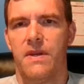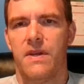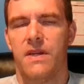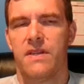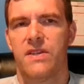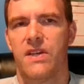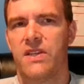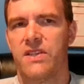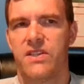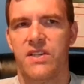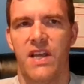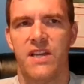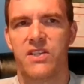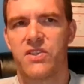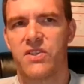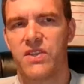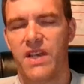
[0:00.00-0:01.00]
So
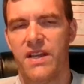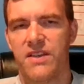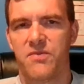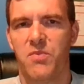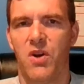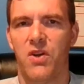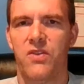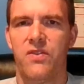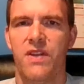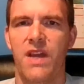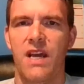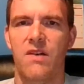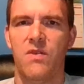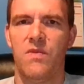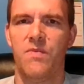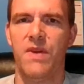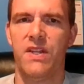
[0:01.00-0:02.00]
as Brother
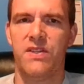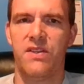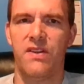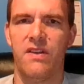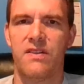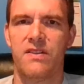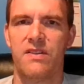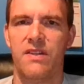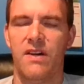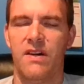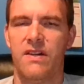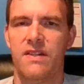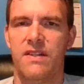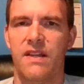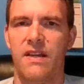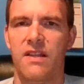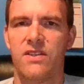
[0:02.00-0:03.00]
Dale
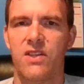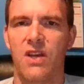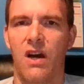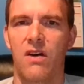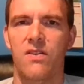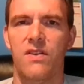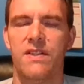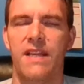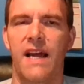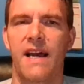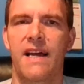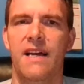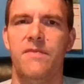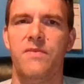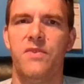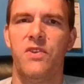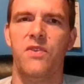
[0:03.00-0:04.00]
would tell us all the
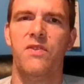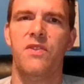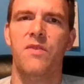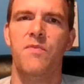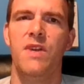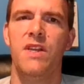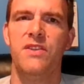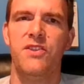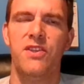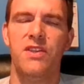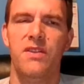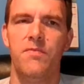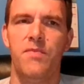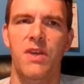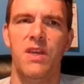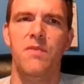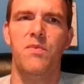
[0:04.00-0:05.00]
time, to
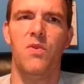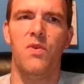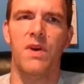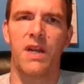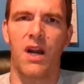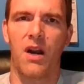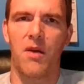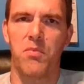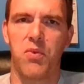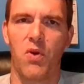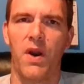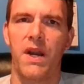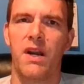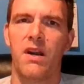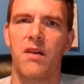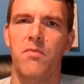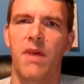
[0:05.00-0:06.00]
mention people in our
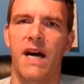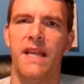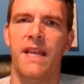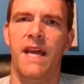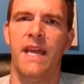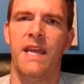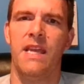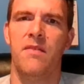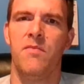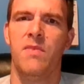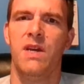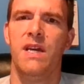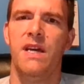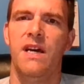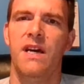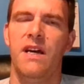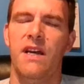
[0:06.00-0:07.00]
prayer by name,
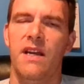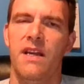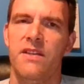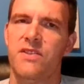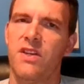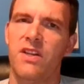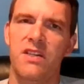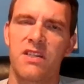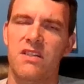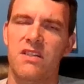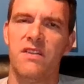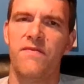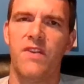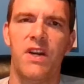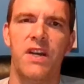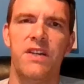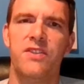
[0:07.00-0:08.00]
instead of a
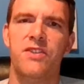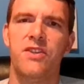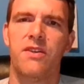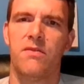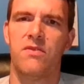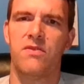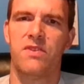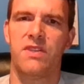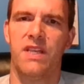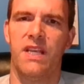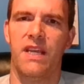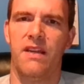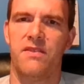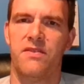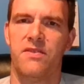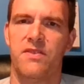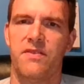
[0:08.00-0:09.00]
very general
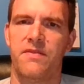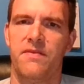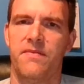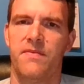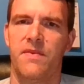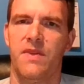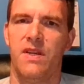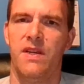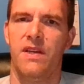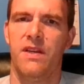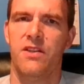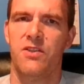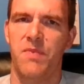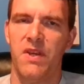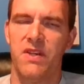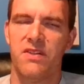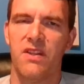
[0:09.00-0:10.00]
sense.
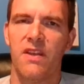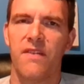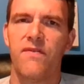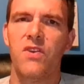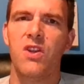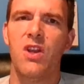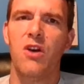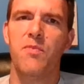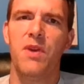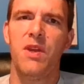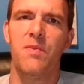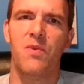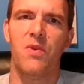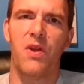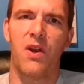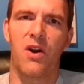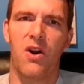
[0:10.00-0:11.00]
Especially if you know
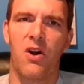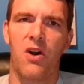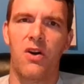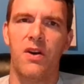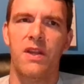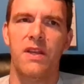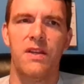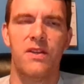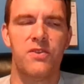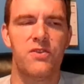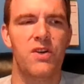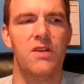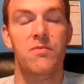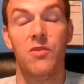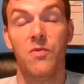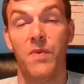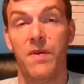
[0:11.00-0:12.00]
people that are hurting and
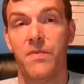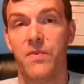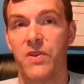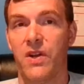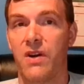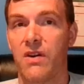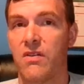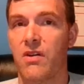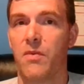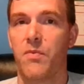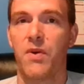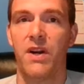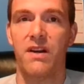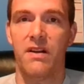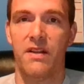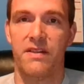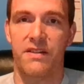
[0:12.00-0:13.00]
troubled, people that are on our
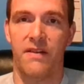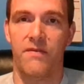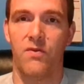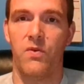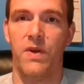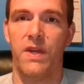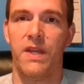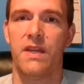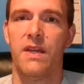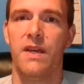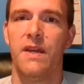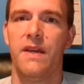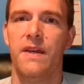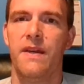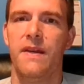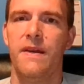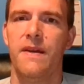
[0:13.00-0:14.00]
prayer list every week.
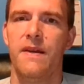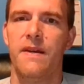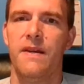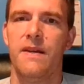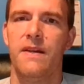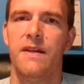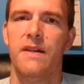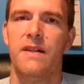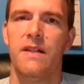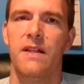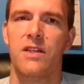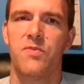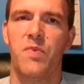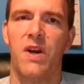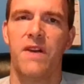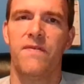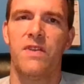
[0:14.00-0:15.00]
Let's
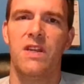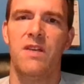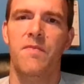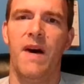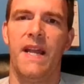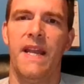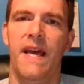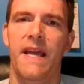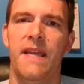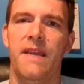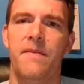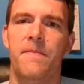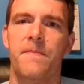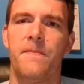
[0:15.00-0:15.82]
pray for them by name.